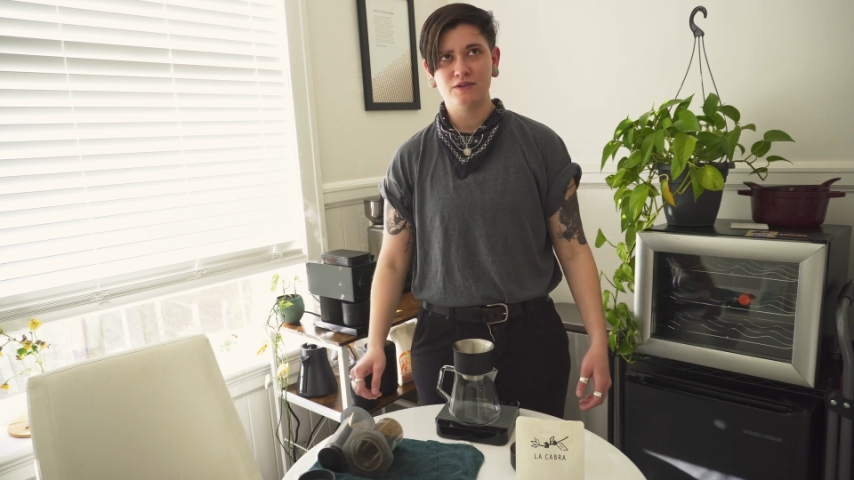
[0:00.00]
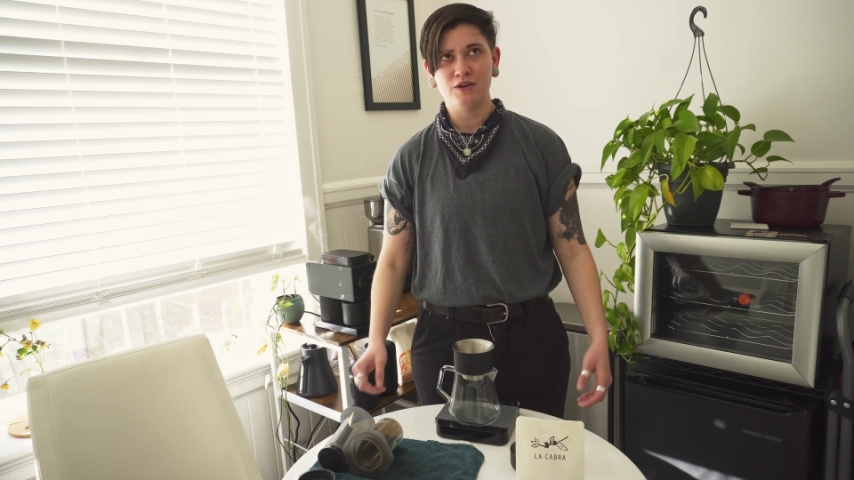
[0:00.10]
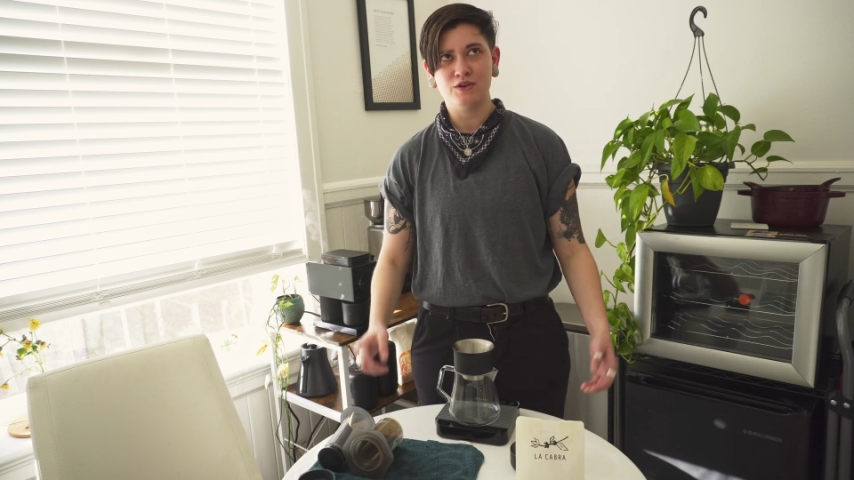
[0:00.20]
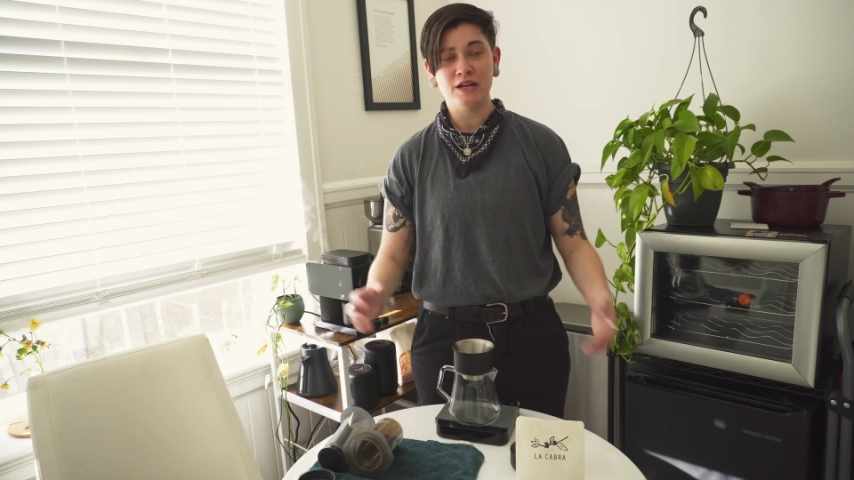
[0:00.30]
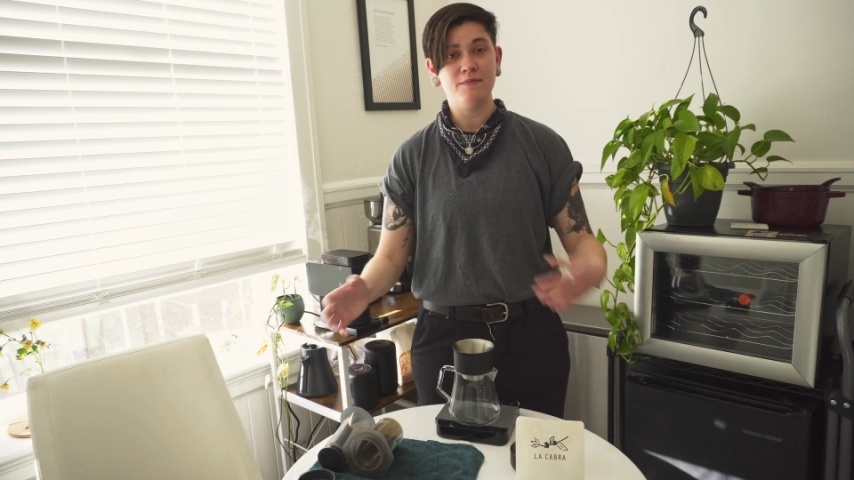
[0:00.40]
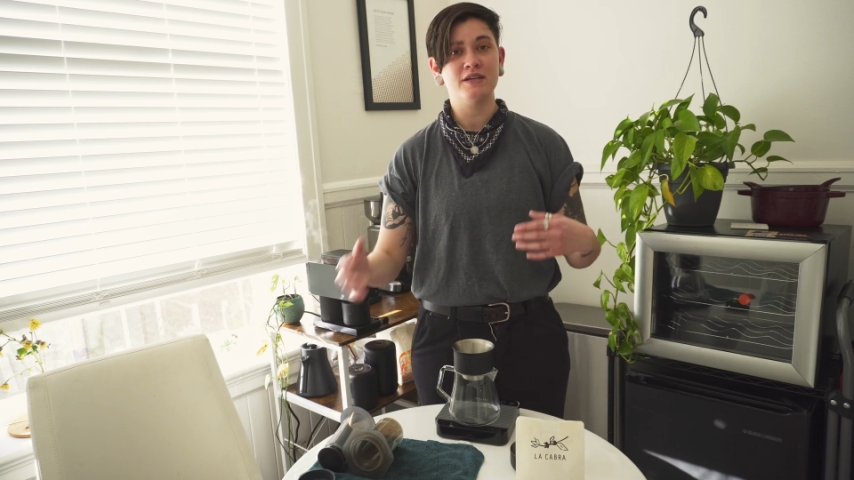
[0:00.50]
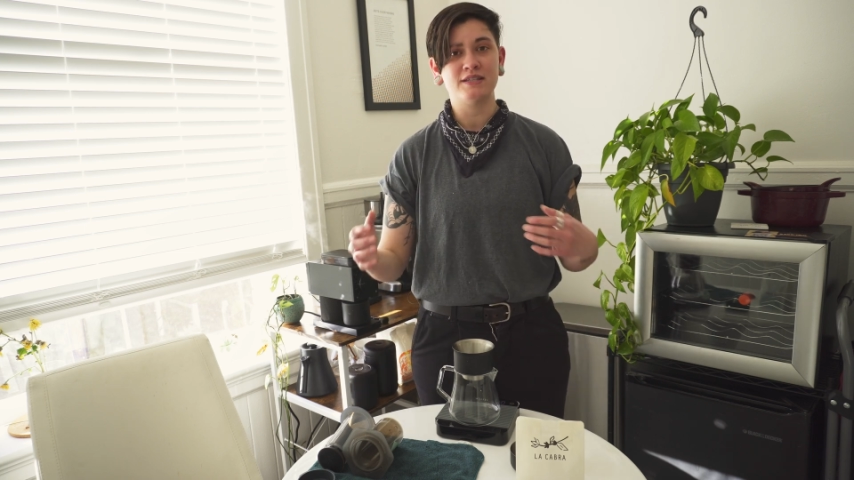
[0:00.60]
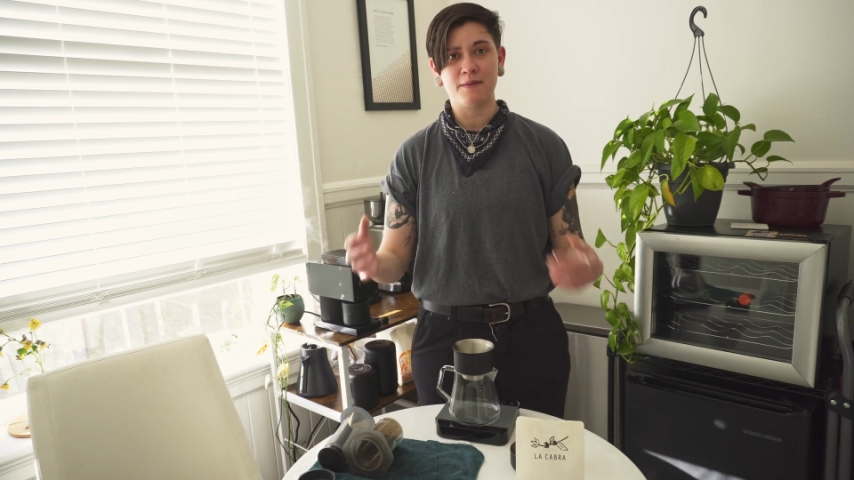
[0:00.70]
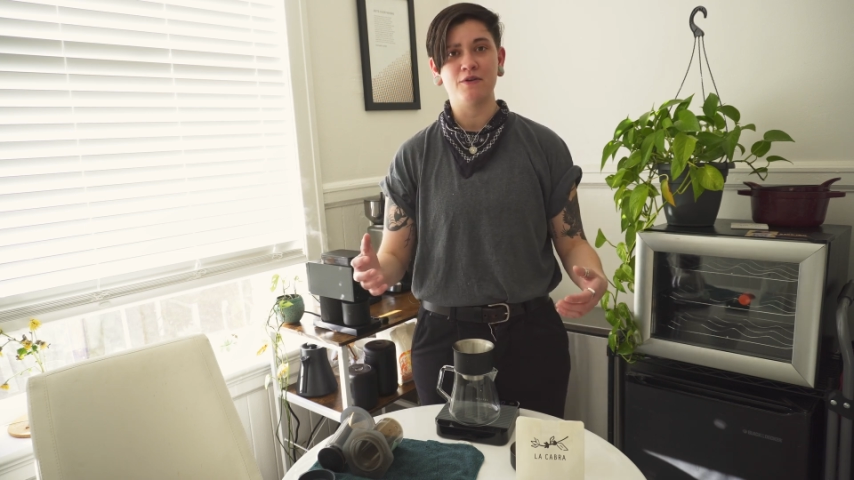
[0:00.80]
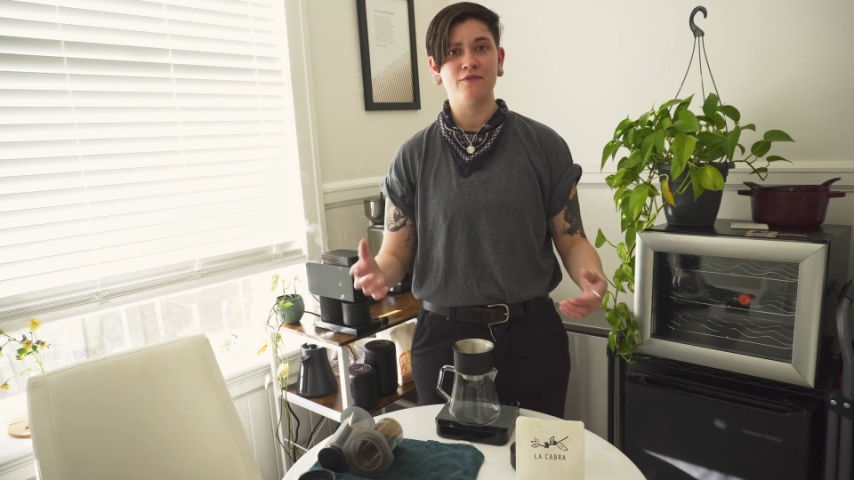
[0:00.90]
you need to be
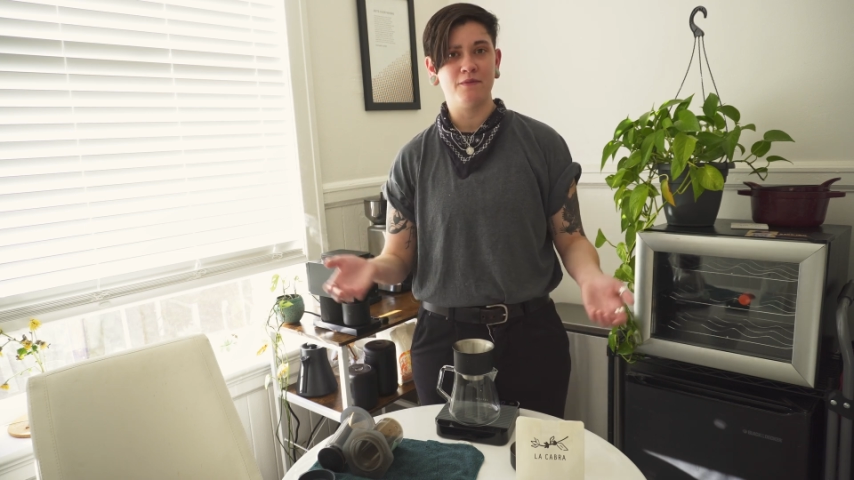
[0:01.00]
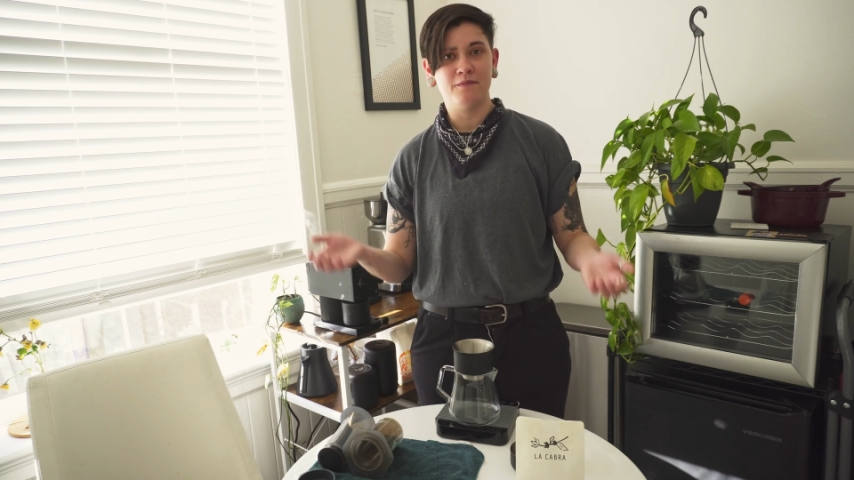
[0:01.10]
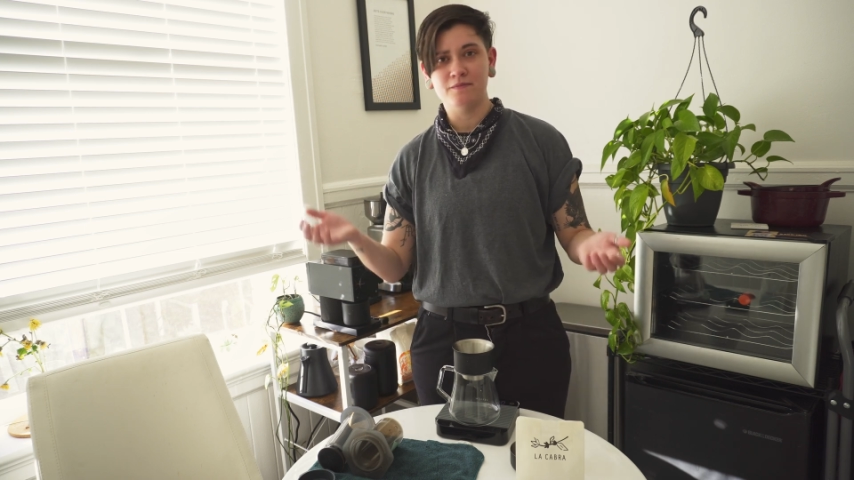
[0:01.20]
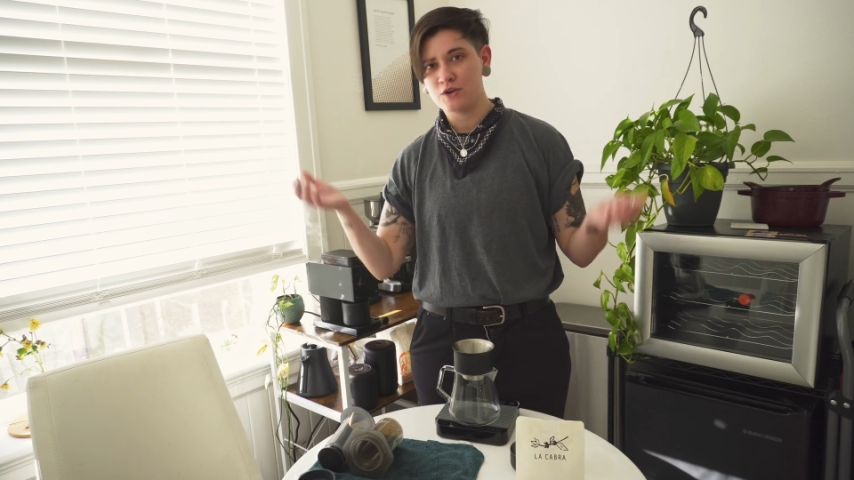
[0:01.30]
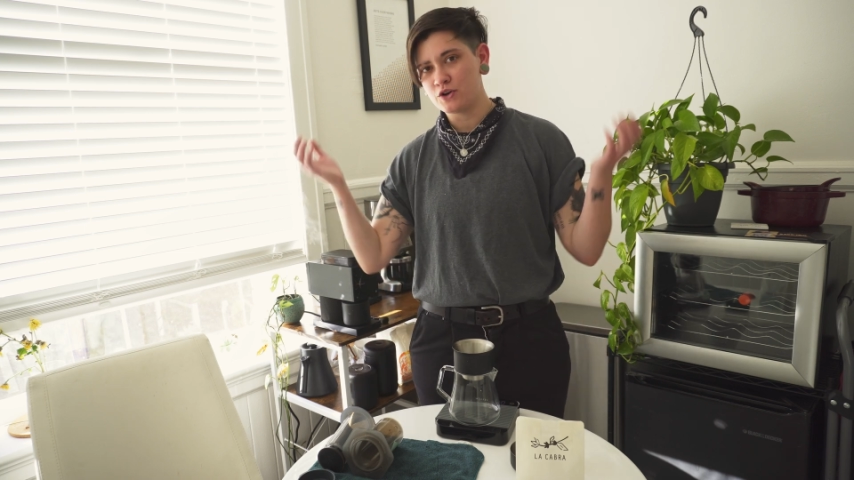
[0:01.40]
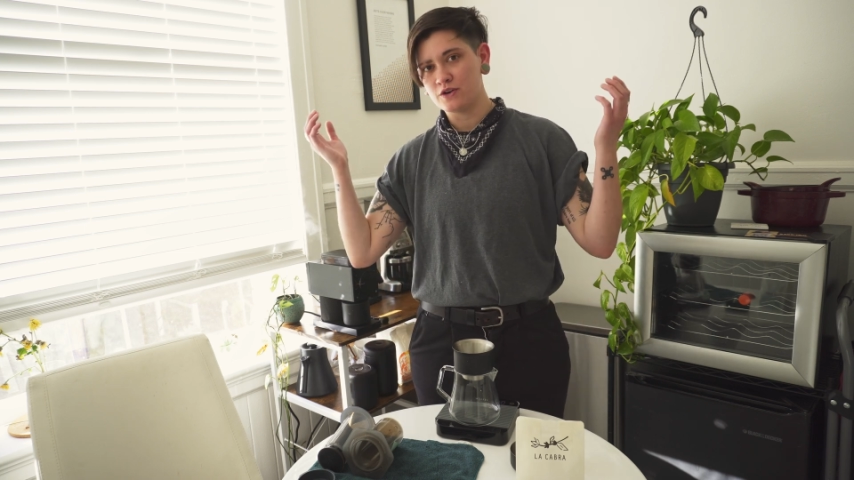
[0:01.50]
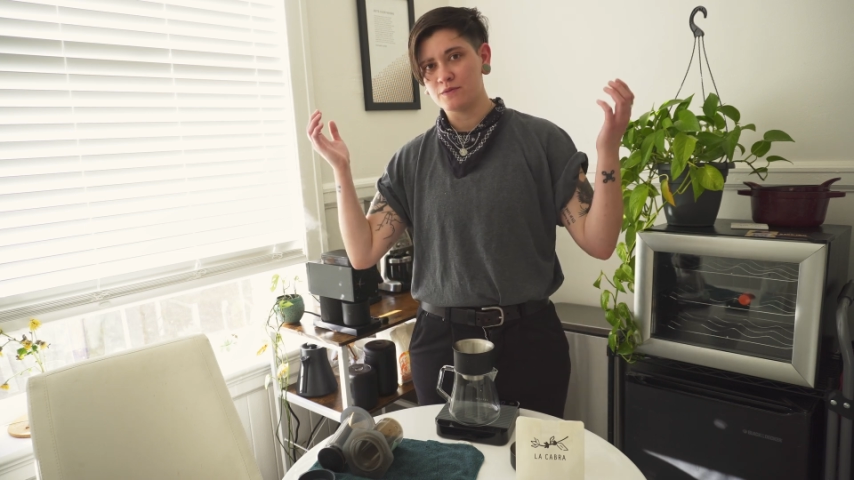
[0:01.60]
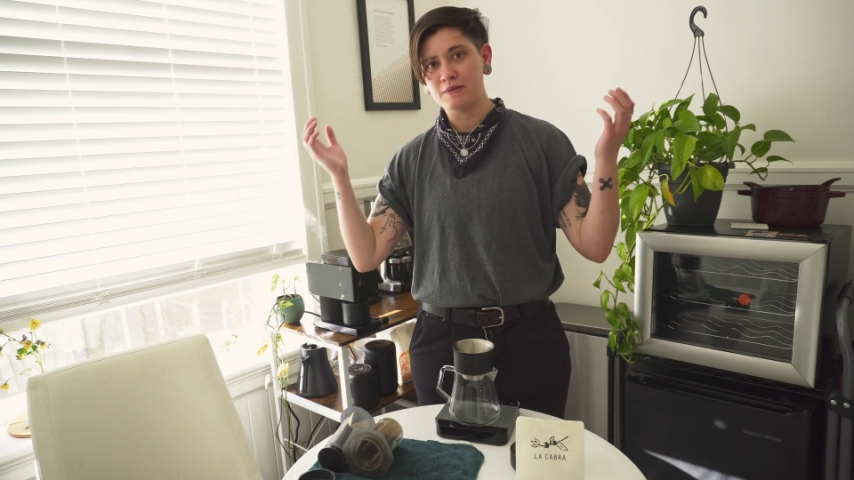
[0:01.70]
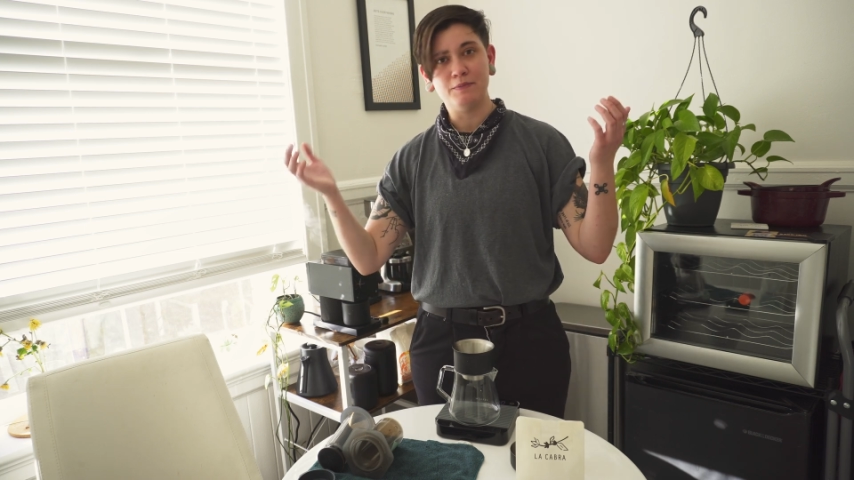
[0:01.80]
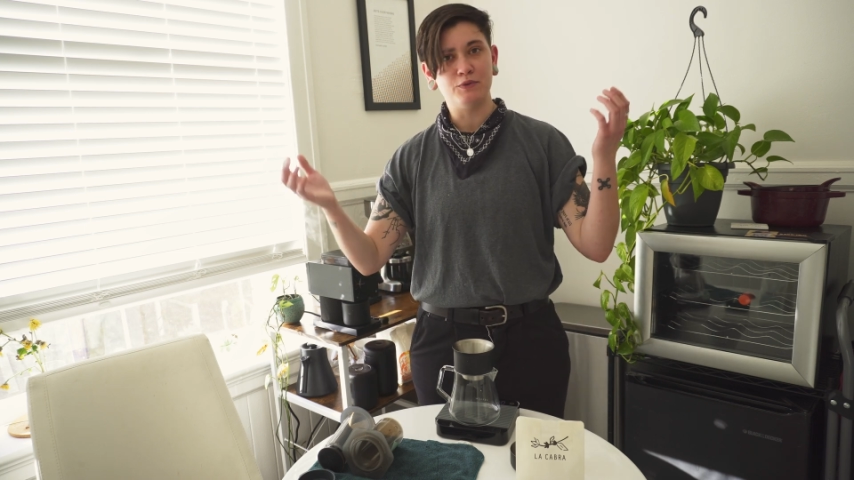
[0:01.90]
separate from your
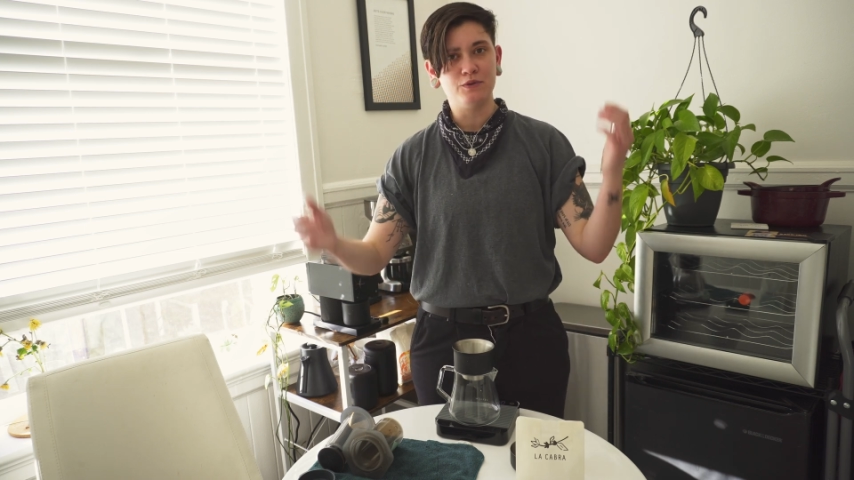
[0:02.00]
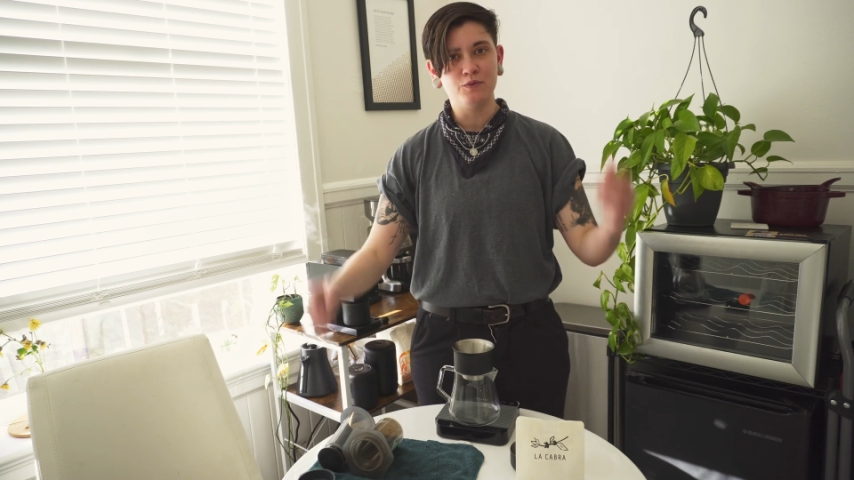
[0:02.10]
people,